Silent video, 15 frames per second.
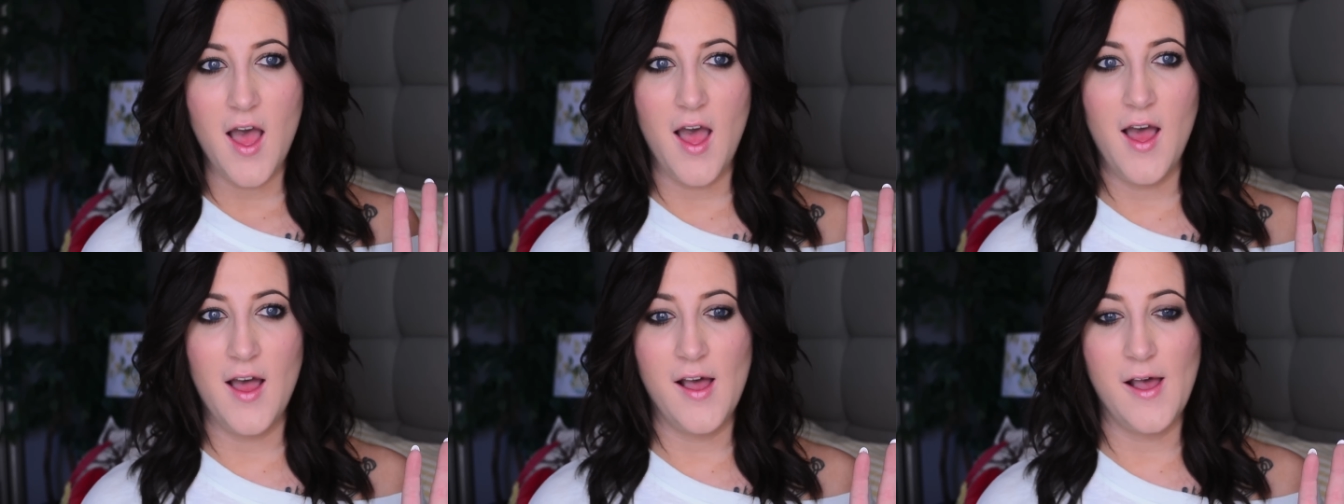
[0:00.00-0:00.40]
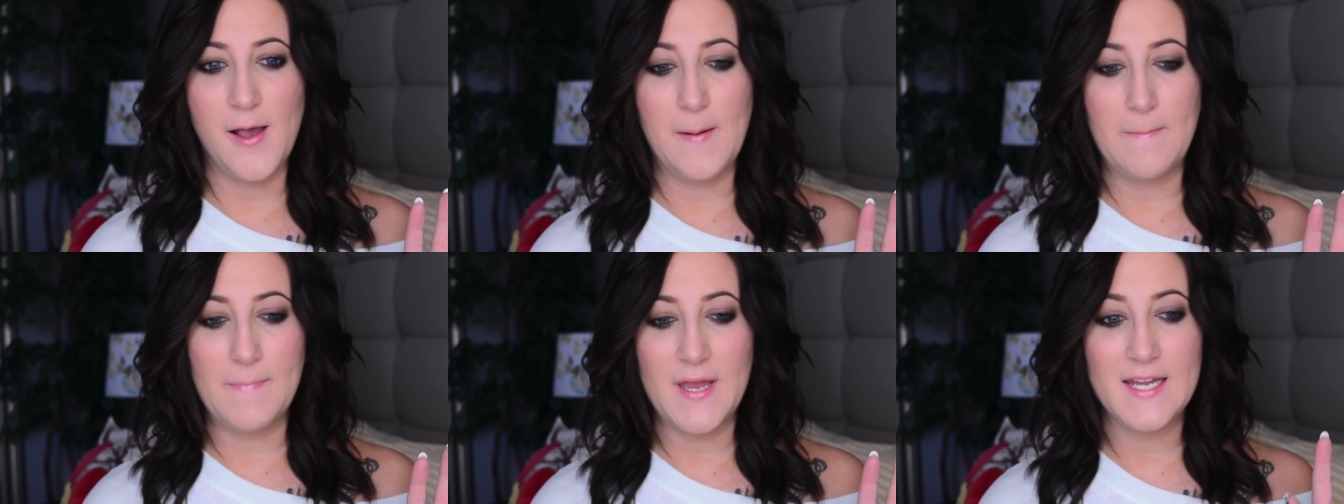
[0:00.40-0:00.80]

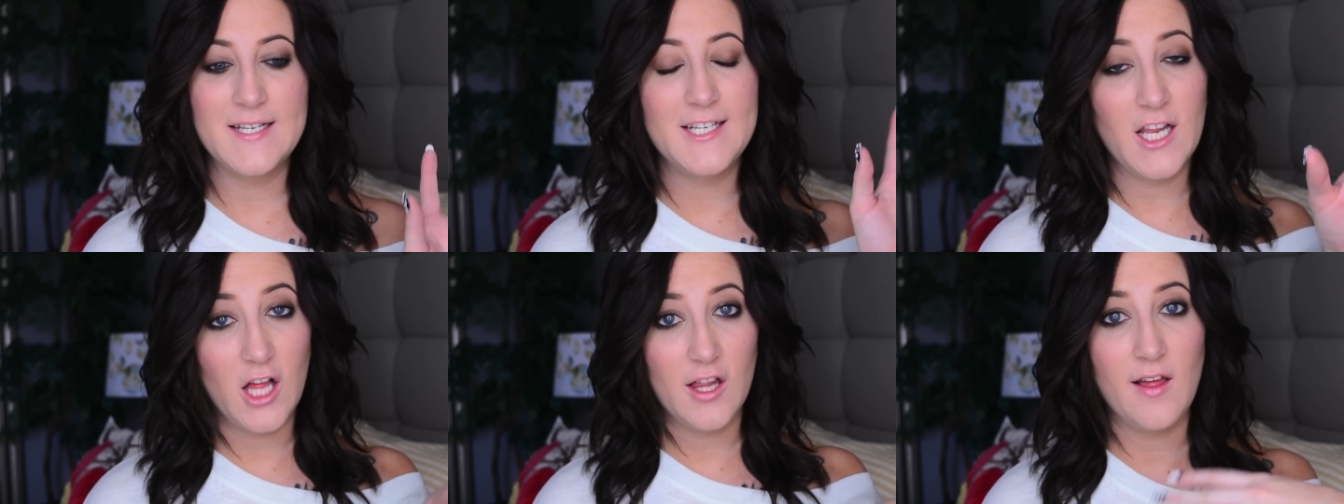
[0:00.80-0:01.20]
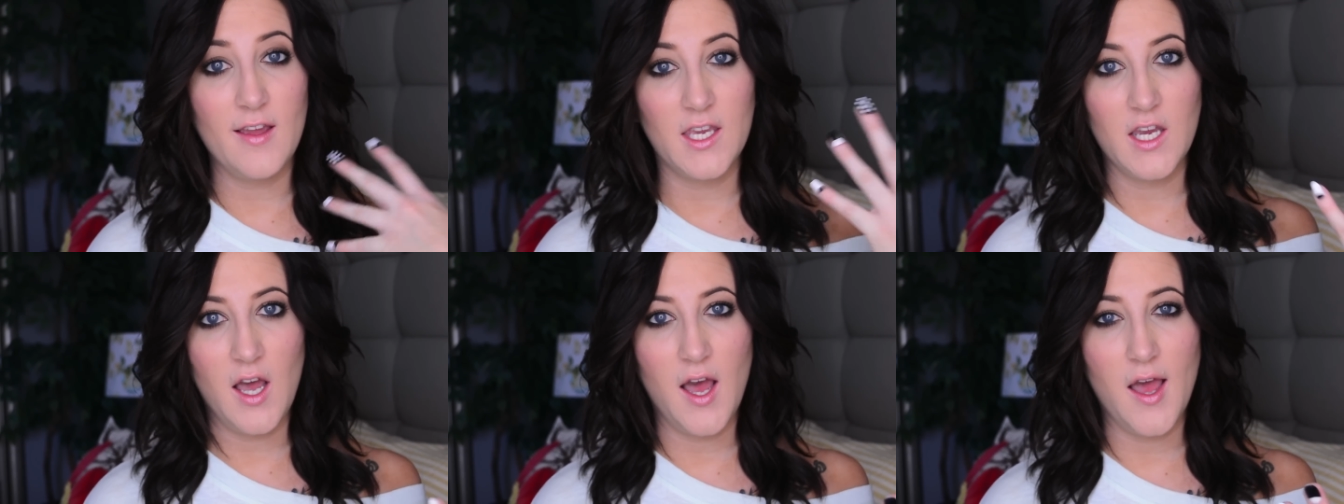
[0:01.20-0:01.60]
um, until I
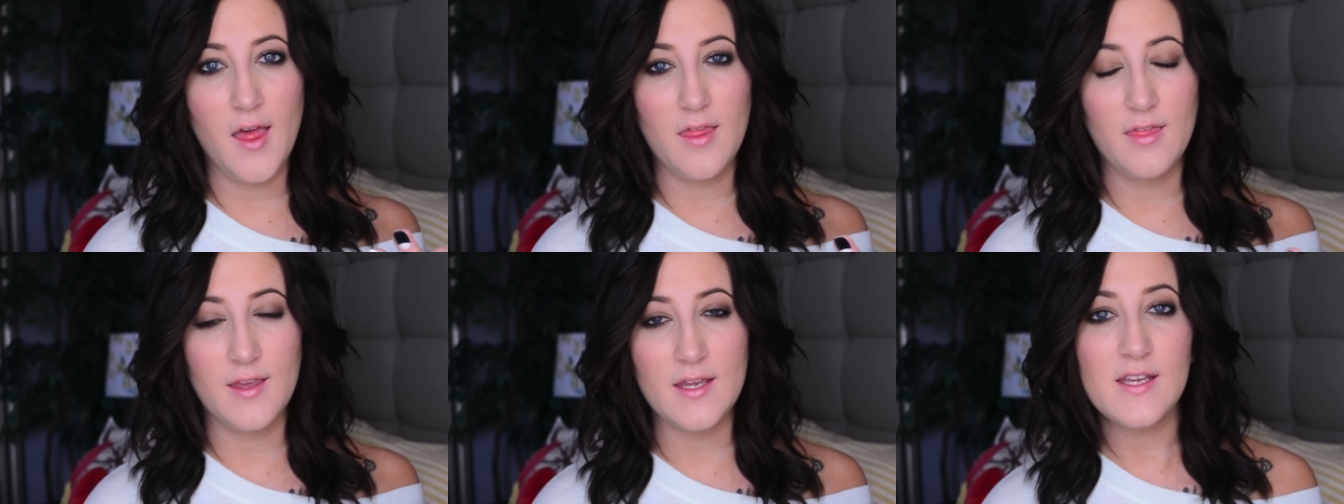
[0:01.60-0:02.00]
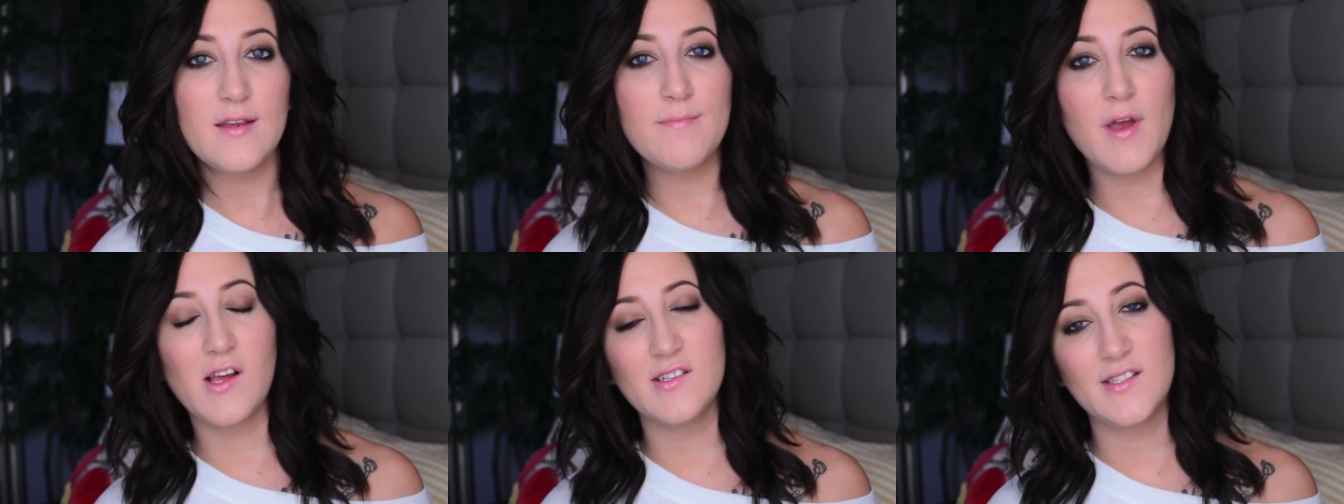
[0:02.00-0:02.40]
got the
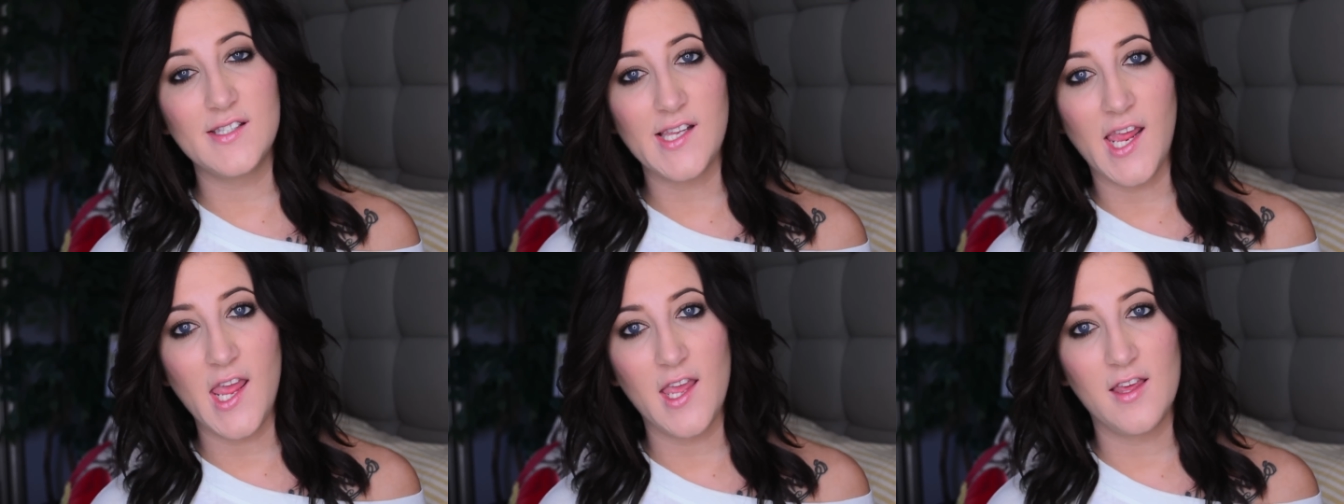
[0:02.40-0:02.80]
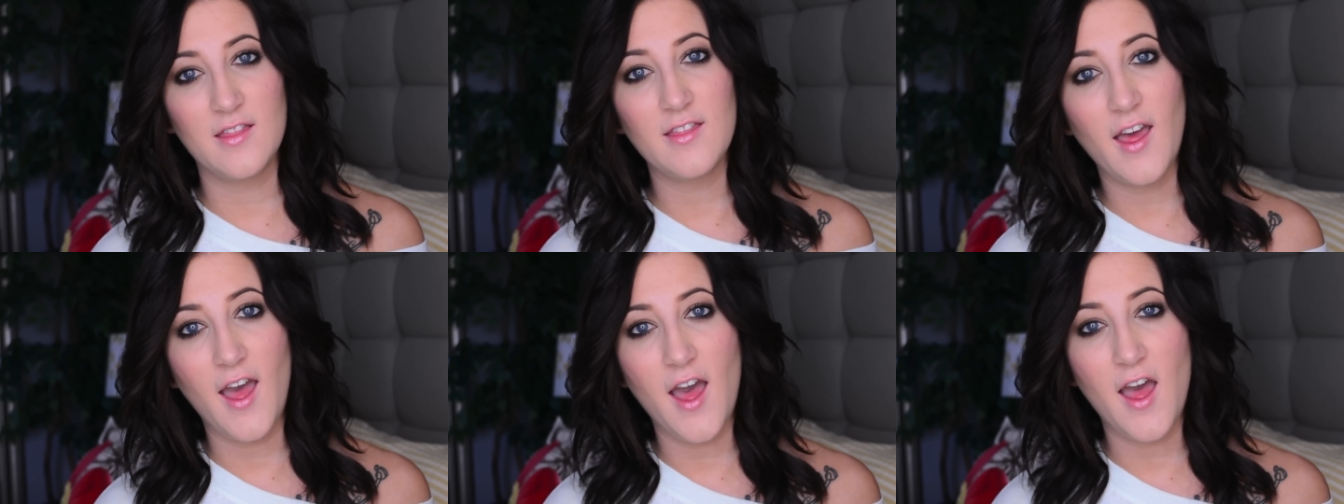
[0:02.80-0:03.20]
email saying
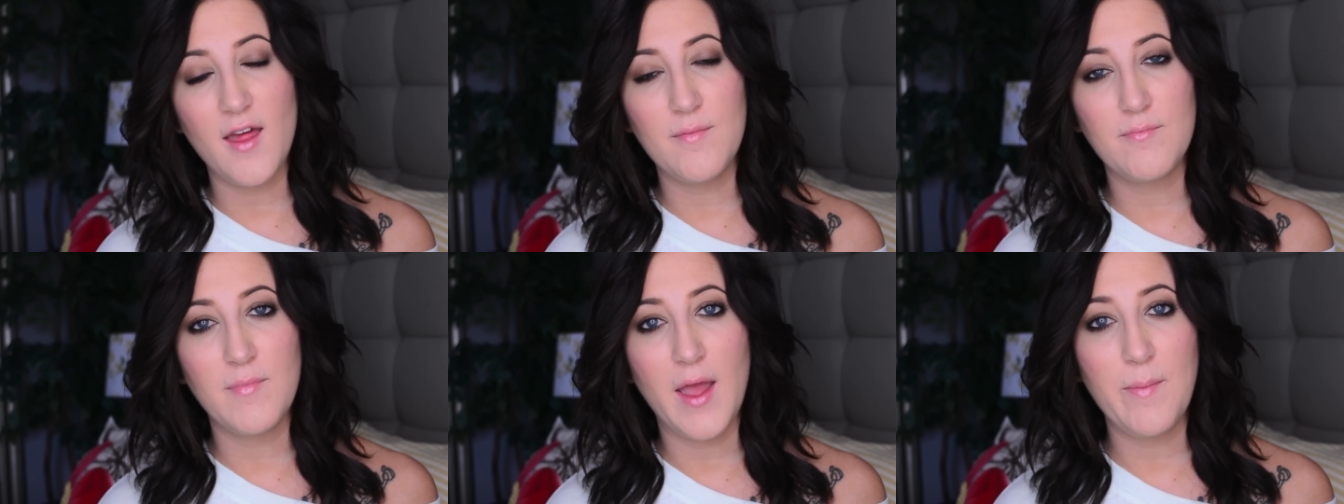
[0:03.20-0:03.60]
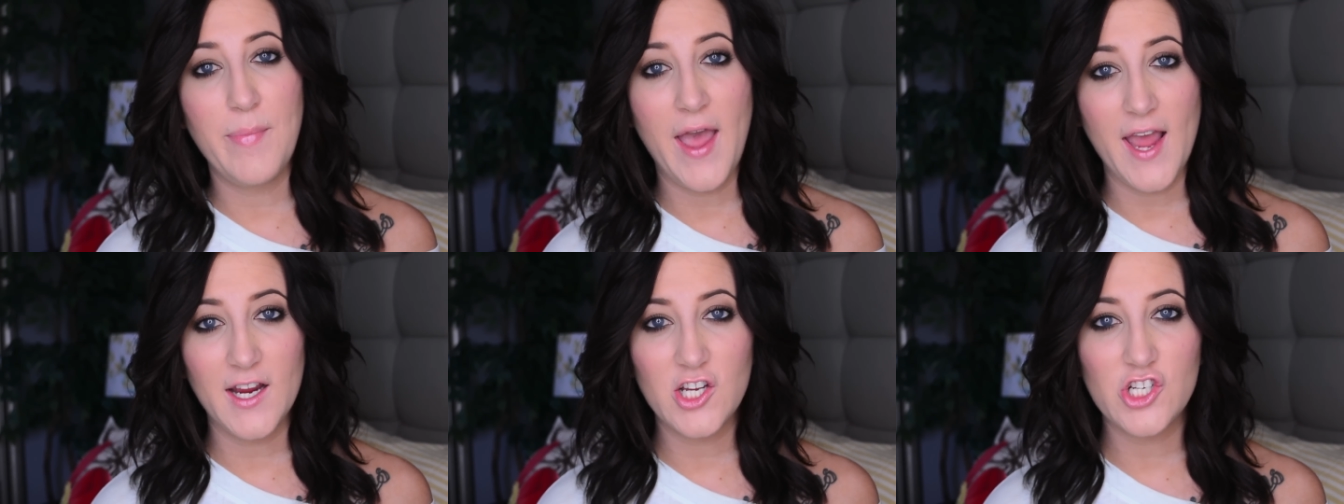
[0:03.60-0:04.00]
that my
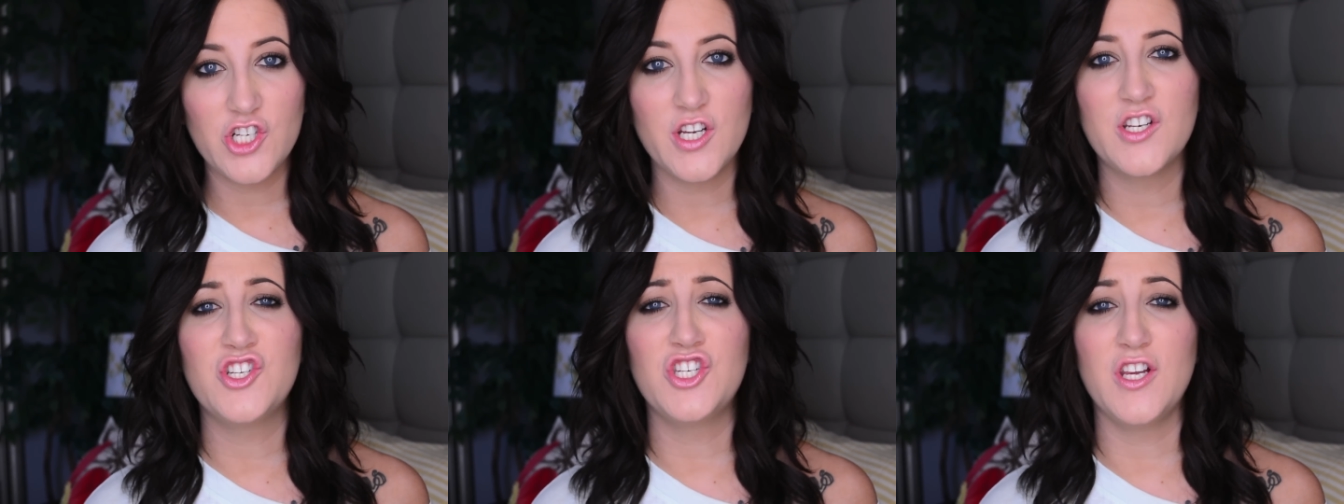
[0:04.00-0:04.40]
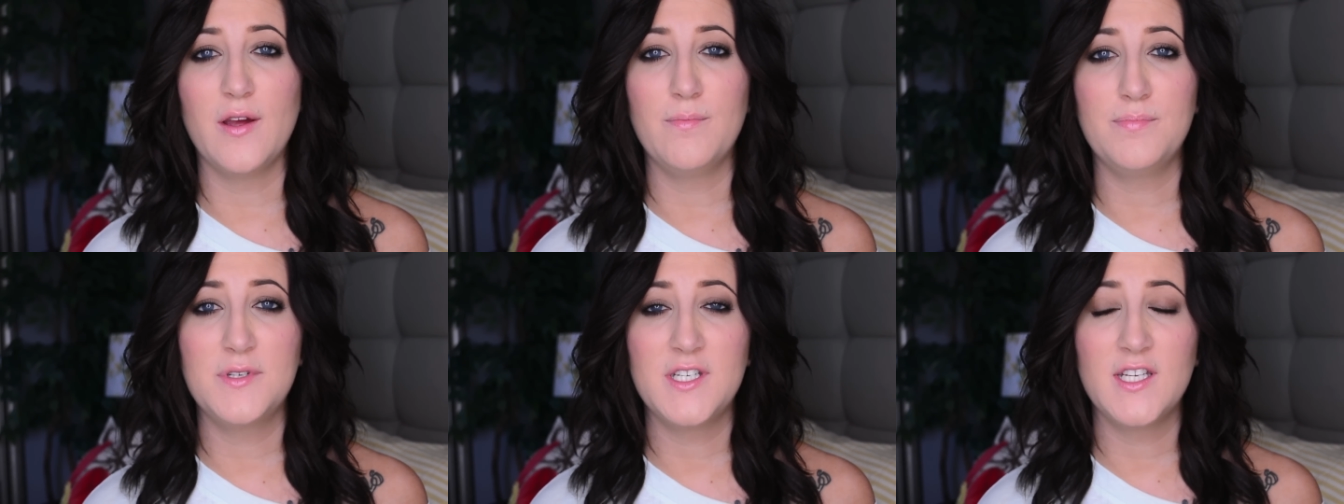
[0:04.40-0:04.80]
package had
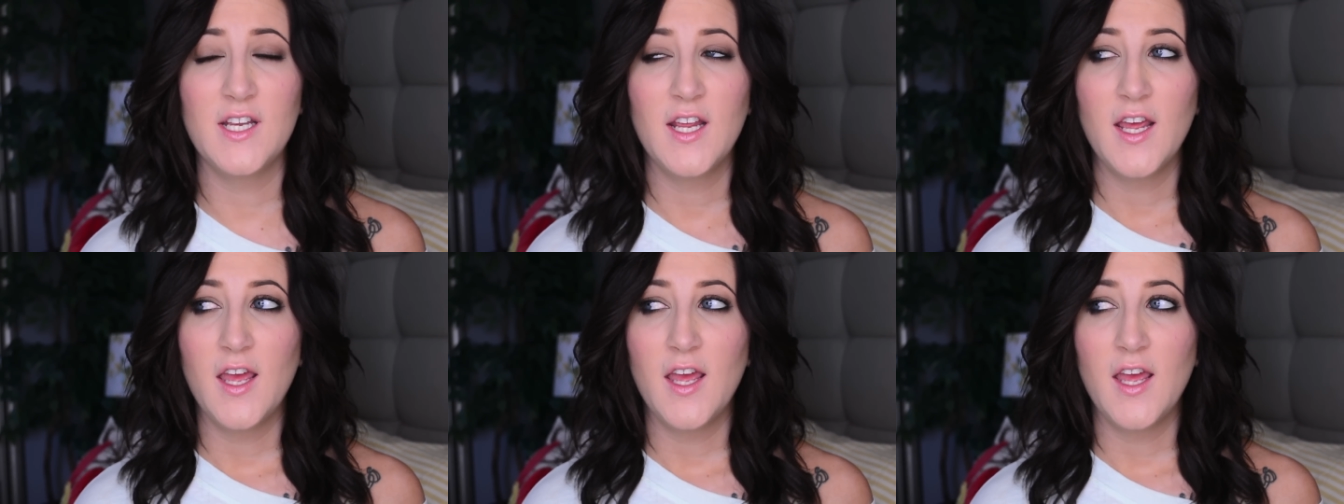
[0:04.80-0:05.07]
shipped.